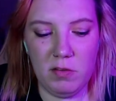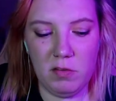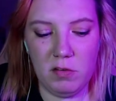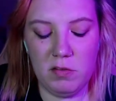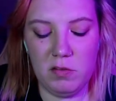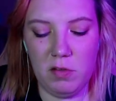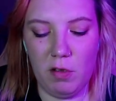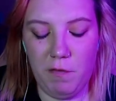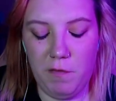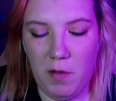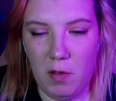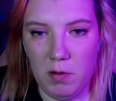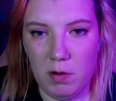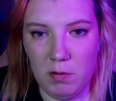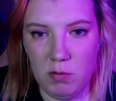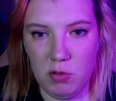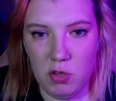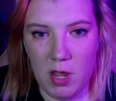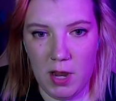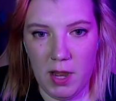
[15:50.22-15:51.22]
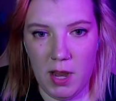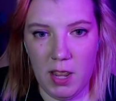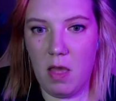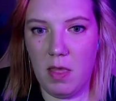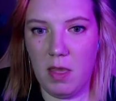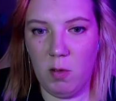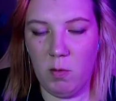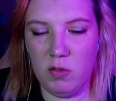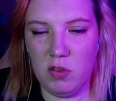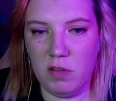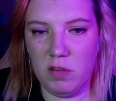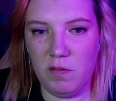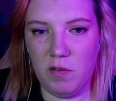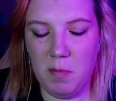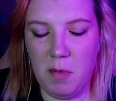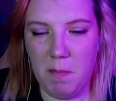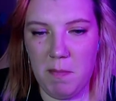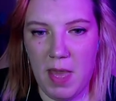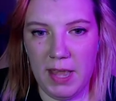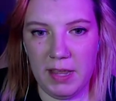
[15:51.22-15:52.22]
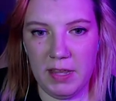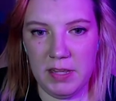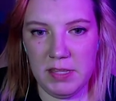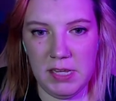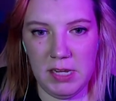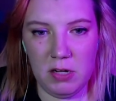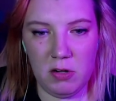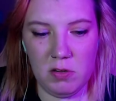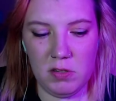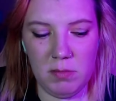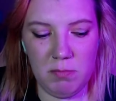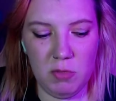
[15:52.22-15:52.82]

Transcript: are so photogenic. It was just from a magazine or some